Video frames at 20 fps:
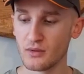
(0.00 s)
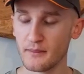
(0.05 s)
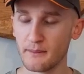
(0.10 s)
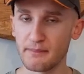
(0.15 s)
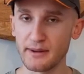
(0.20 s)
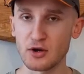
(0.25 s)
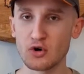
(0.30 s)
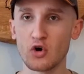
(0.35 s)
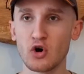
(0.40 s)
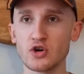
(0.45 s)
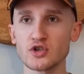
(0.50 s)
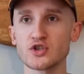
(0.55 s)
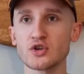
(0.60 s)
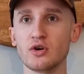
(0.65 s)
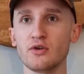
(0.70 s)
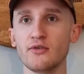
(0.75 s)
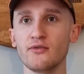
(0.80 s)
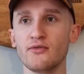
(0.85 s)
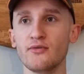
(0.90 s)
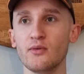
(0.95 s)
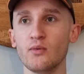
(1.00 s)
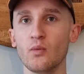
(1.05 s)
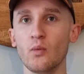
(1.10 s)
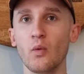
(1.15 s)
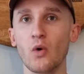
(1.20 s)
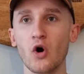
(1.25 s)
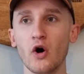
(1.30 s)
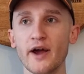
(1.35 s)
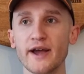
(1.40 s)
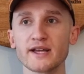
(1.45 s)
because of
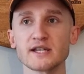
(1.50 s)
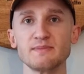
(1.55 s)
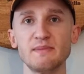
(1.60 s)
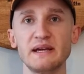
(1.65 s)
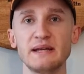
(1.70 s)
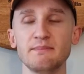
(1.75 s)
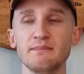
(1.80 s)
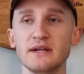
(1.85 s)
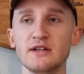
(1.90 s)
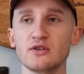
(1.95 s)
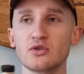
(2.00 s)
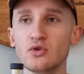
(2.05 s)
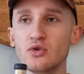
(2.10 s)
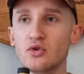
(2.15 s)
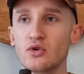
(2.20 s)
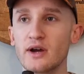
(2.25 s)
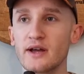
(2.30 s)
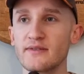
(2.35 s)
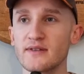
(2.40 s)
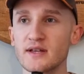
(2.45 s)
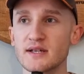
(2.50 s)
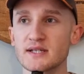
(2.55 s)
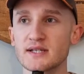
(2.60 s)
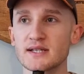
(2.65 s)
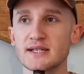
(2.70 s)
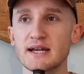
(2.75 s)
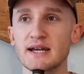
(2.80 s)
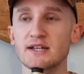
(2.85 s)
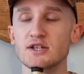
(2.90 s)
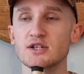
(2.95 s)
what it's made me do in the
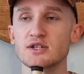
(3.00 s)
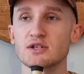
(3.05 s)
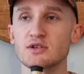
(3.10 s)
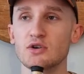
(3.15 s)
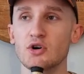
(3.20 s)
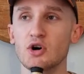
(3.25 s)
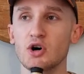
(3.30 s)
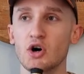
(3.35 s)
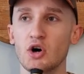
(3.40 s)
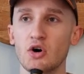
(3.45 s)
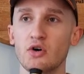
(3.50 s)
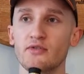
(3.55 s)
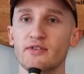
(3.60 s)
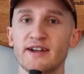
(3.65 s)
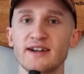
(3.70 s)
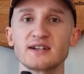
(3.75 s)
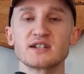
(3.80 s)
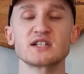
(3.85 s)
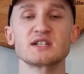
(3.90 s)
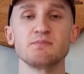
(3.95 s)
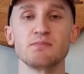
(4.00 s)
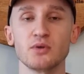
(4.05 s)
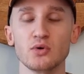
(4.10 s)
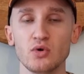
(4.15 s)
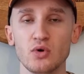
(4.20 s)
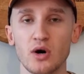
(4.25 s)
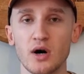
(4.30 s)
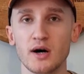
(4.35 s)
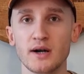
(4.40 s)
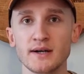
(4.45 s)
sense of
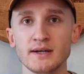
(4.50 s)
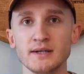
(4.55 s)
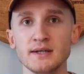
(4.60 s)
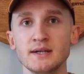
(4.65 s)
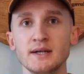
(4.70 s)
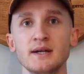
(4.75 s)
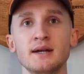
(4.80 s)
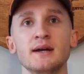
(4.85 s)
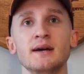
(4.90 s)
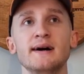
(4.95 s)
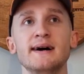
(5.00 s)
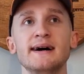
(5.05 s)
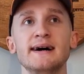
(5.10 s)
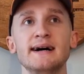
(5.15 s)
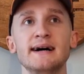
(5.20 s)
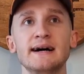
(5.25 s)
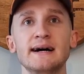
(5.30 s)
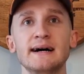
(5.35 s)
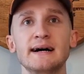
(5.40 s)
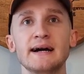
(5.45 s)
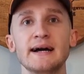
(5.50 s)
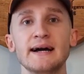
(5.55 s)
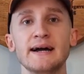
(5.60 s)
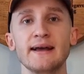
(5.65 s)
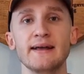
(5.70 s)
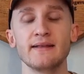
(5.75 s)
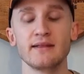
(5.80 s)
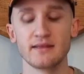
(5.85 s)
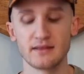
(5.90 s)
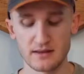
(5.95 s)
explore uh,
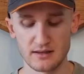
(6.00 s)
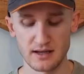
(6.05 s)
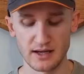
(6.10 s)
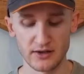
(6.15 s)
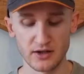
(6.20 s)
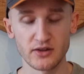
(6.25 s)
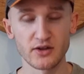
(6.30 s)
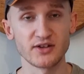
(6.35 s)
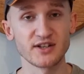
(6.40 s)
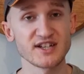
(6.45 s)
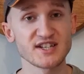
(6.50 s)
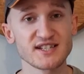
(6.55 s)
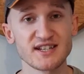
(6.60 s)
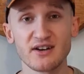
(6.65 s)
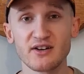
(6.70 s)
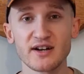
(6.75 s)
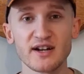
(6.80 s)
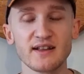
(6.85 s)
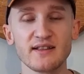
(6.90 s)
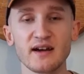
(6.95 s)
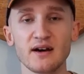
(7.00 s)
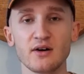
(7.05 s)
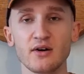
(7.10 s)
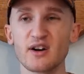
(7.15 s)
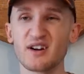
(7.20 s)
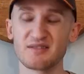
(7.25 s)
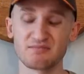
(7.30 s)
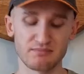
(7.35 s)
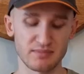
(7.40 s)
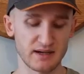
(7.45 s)
another distillery that, or
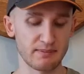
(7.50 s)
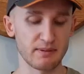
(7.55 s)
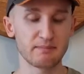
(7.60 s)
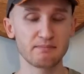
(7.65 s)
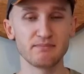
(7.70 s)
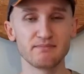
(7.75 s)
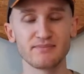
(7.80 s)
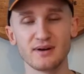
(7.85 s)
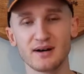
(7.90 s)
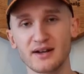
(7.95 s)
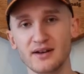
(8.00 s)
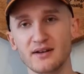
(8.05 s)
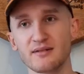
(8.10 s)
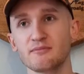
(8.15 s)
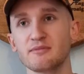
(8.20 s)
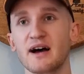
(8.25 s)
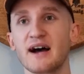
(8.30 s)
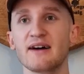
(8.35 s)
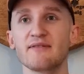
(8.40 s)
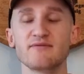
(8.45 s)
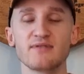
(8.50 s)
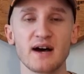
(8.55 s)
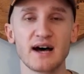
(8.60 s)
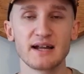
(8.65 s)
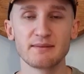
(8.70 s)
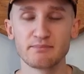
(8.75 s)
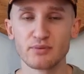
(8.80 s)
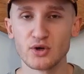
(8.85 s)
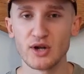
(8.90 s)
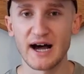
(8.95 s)
a, a, a, I've
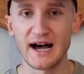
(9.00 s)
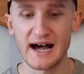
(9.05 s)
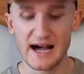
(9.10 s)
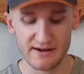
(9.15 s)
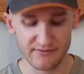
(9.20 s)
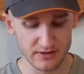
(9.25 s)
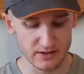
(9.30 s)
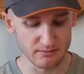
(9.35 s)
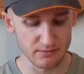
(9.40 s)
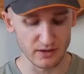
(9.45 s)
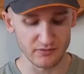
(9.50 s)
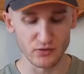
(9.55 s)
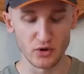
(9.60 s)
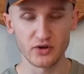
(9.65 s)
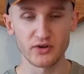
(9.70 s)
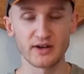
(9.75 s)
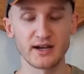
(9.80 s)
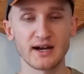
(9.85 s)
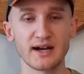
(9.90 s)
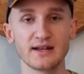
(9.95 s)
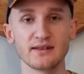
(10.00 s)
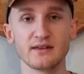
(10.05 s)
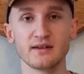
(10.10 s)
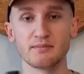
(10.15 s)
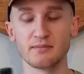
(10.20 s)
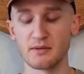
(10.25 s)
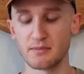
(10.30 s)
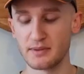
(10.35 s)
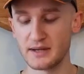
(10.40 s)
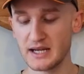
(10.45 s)
had Bunnahabhain, but I've not really had the,
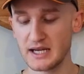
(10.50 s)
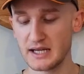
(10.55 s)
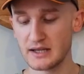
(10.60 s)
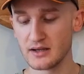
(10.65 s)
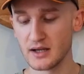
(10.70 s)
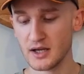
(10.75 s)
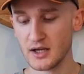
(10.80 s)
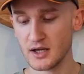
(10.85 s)
the peated.